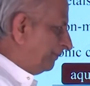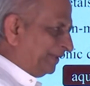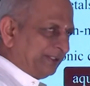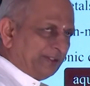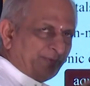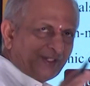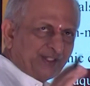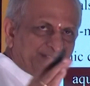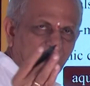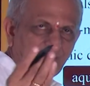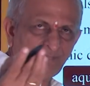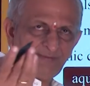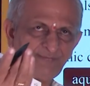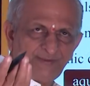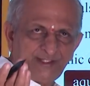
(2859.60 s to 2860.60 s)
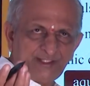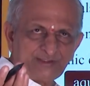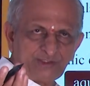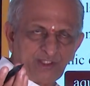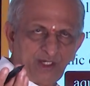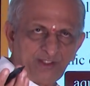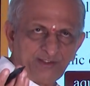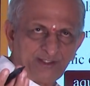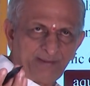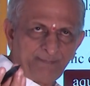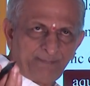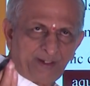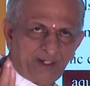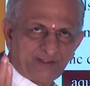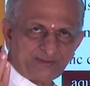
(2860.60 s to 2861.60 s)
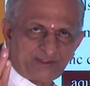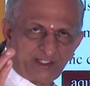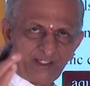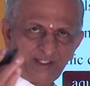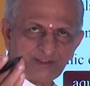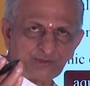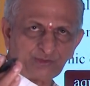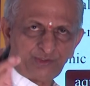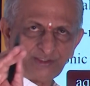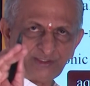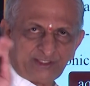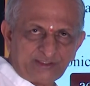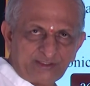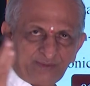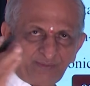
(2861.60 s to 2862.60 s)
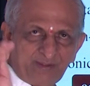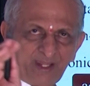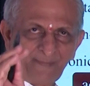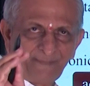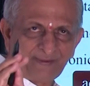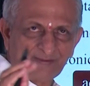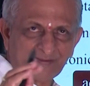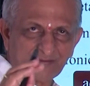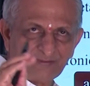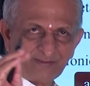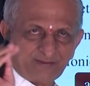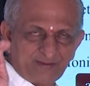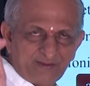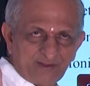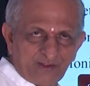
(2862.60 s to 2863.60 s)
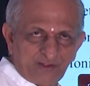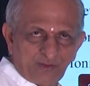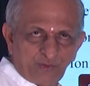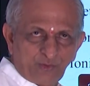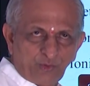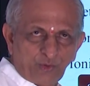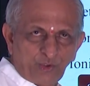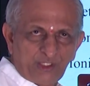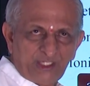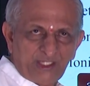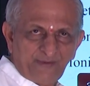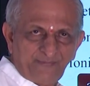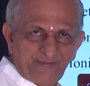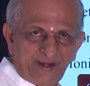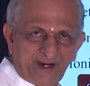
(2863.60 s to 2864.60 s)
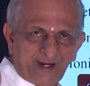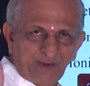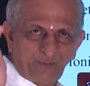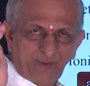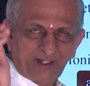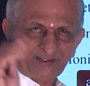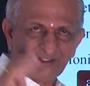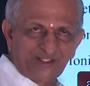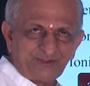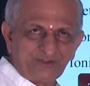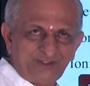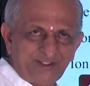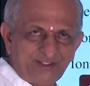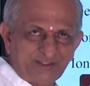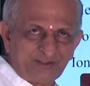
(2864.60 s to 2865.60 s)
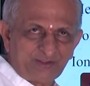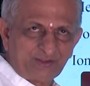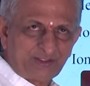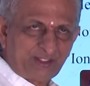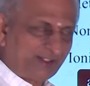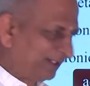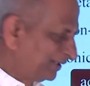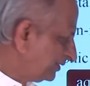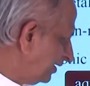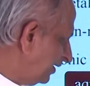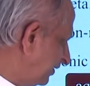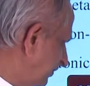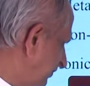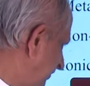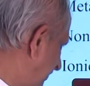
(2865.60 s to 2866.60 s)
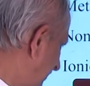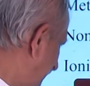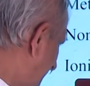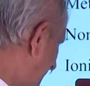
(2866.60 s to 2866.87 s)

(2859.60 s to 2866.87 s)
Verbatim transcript: But for example, if you take salt and pass current through it, nothing will happen. Only if you add water to it, it will conduct electricity.